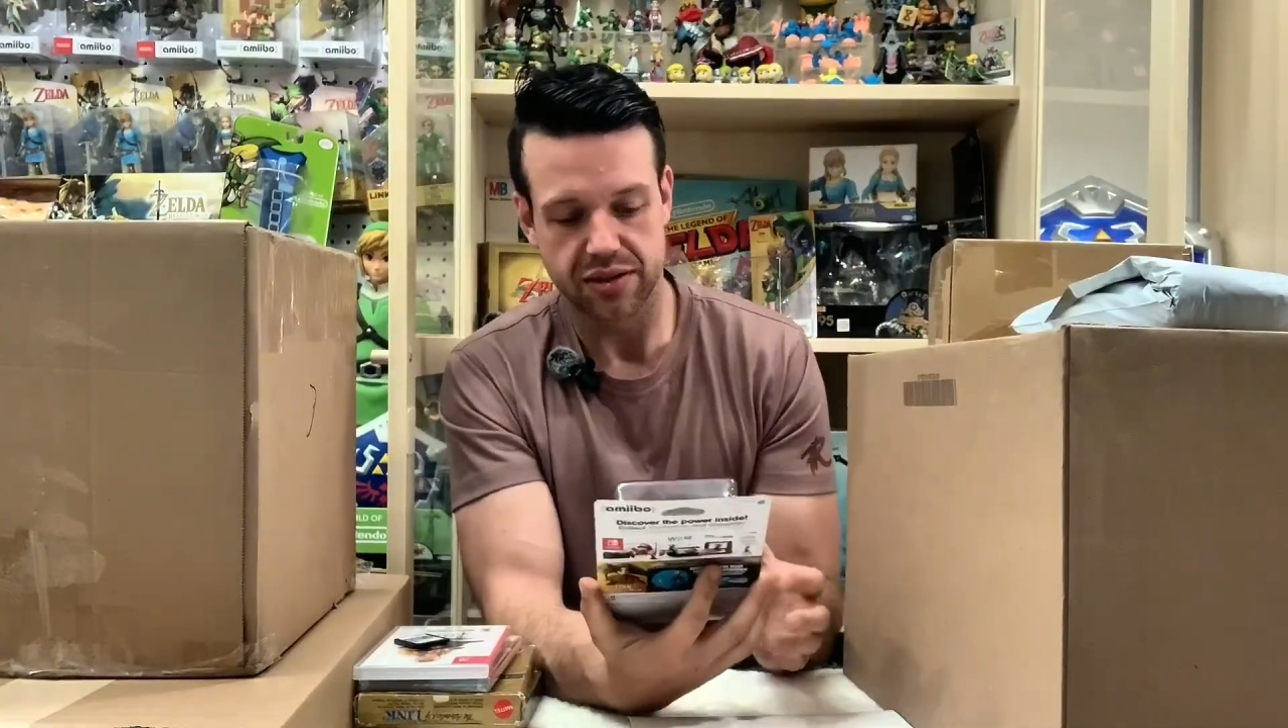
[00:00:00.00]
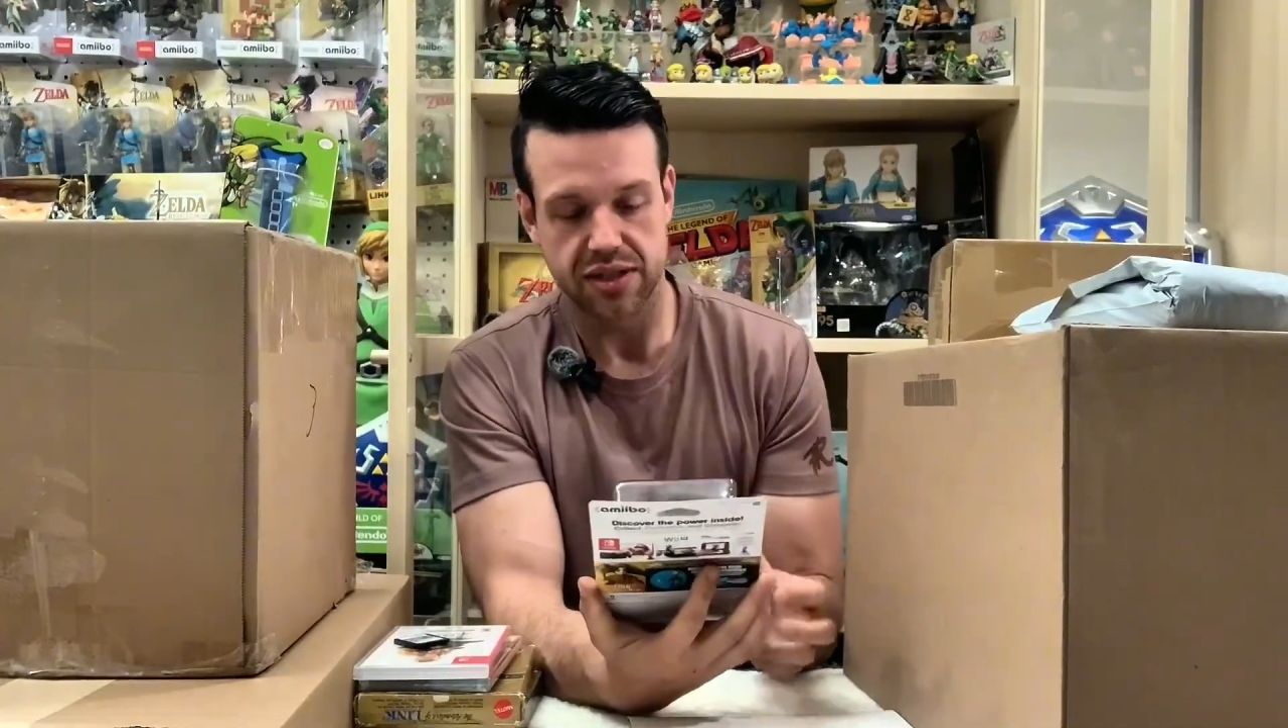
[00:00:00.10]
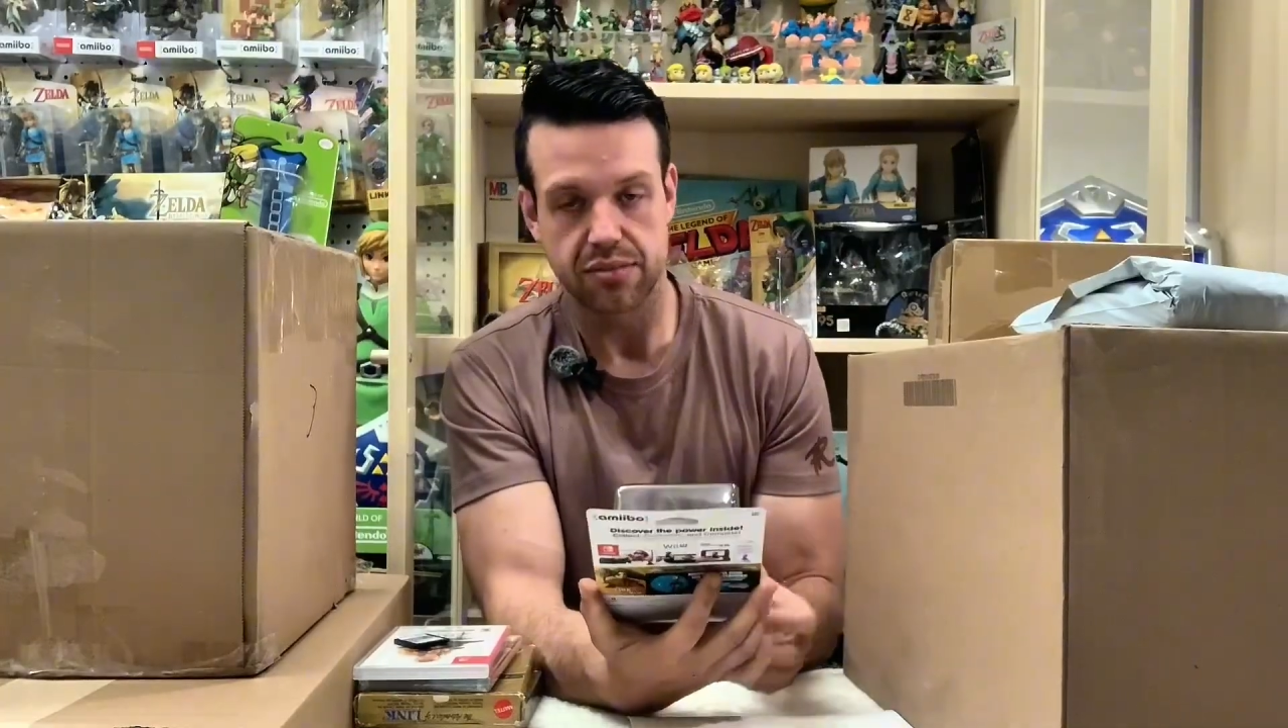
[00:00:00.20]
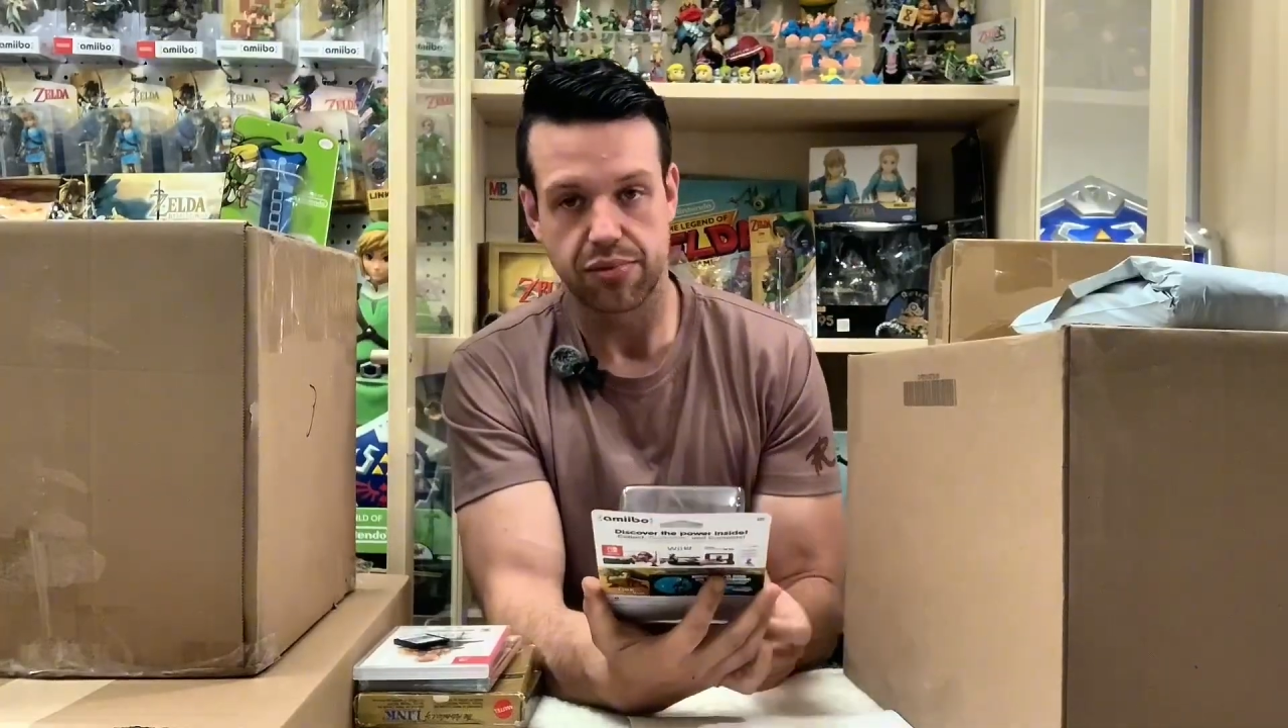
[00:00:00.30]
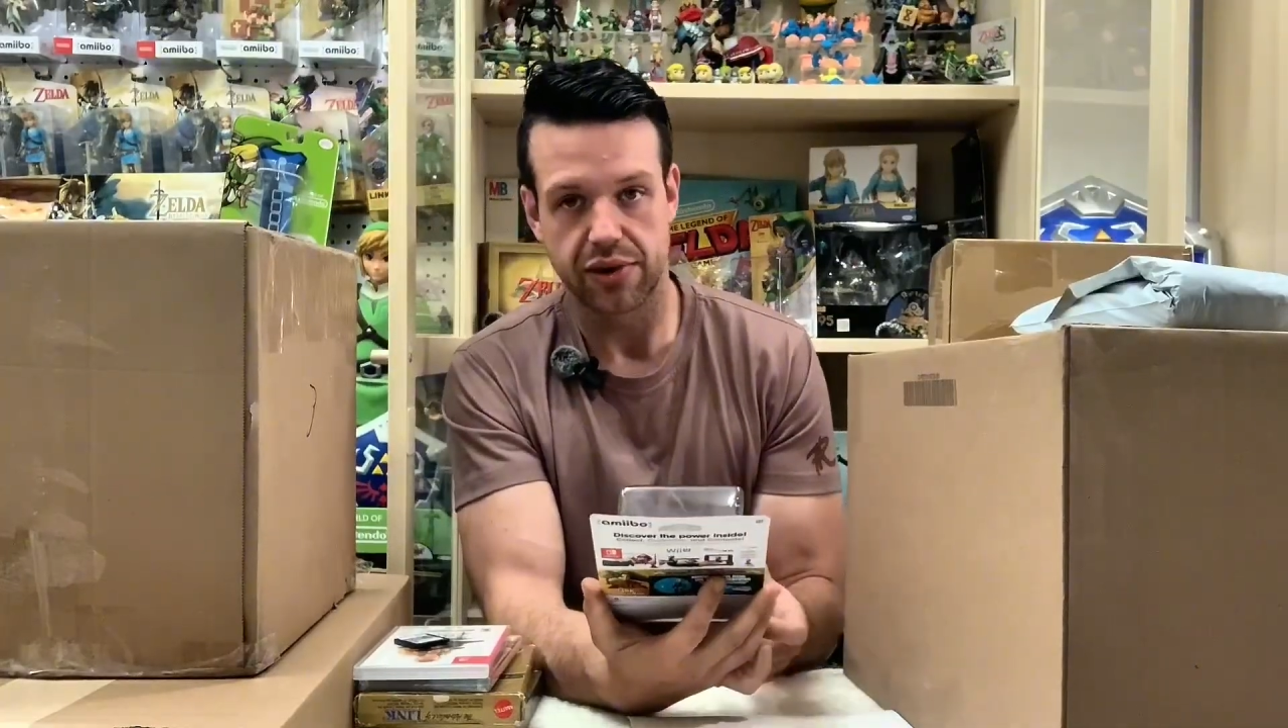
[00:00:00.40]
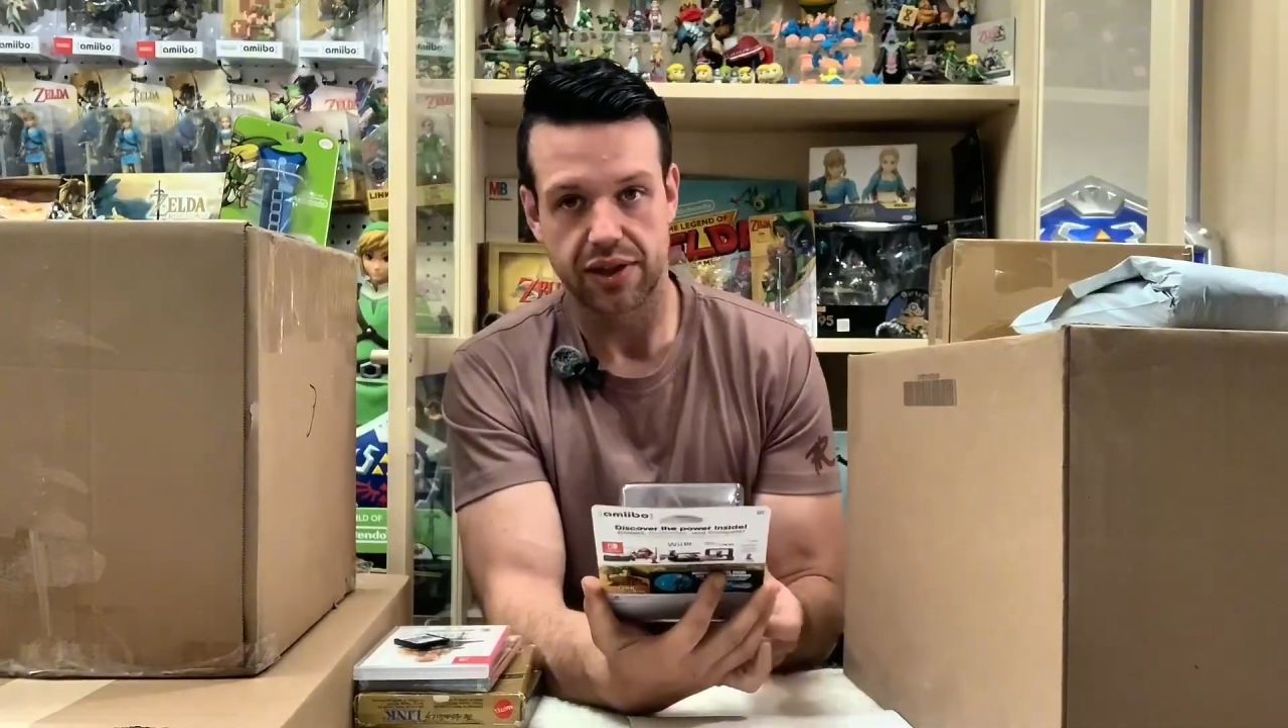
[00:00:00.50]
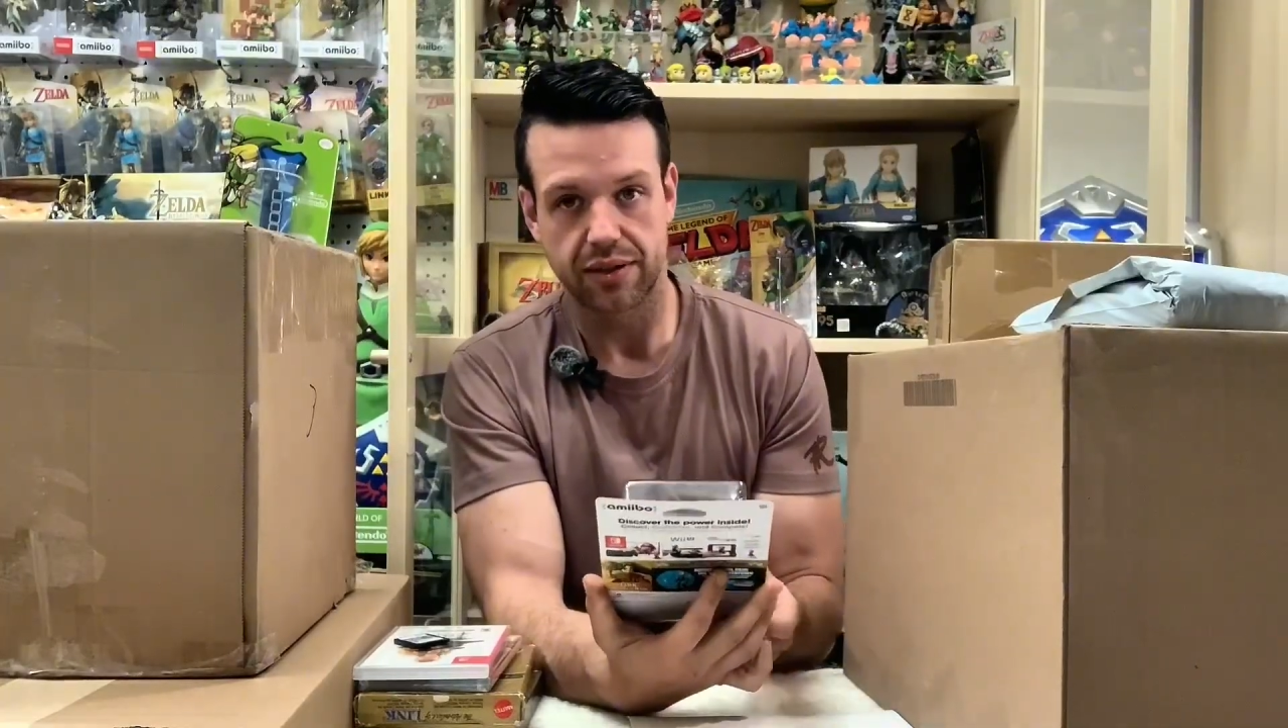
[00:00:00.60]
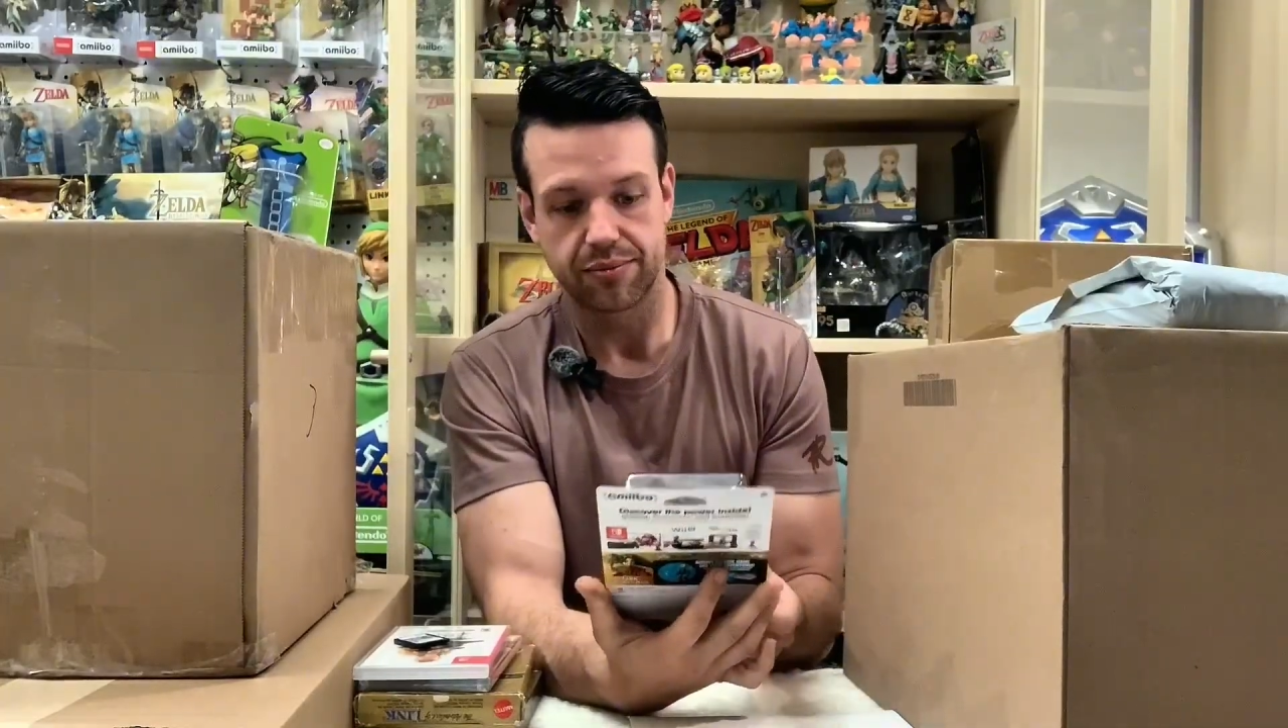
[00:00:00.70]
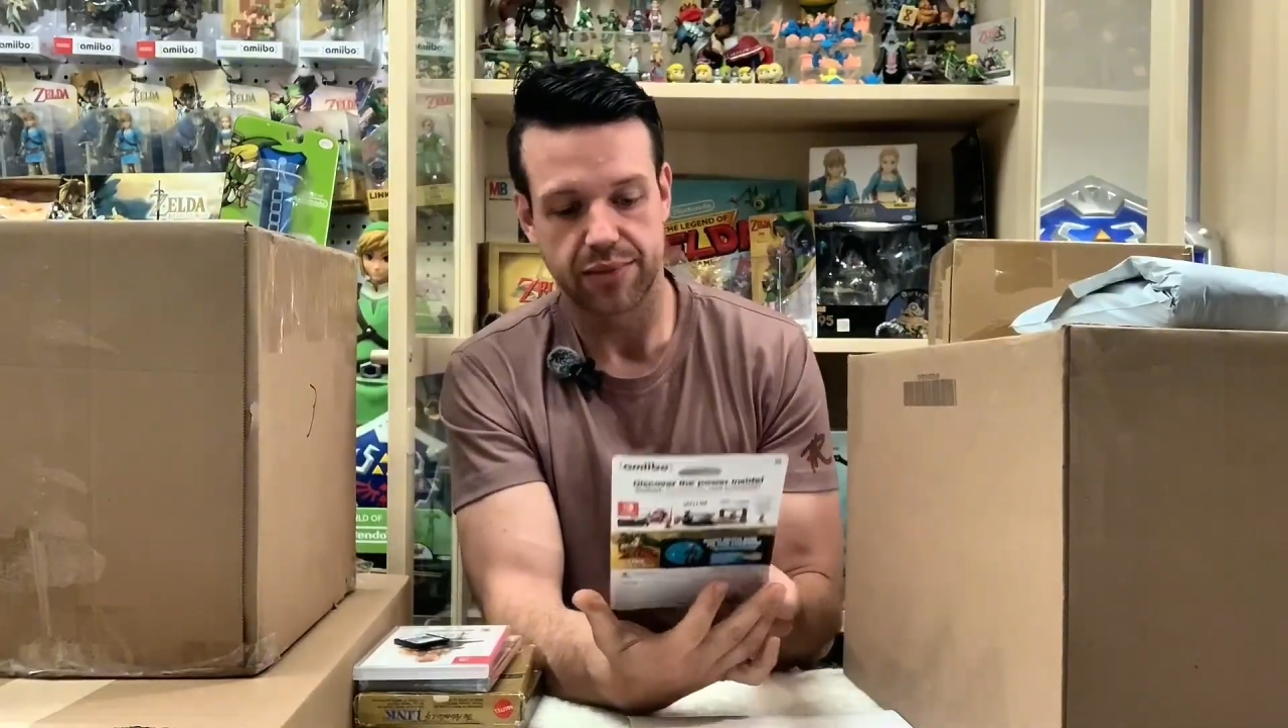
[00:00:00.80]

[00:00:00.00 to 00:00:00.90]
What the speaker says: disappointing.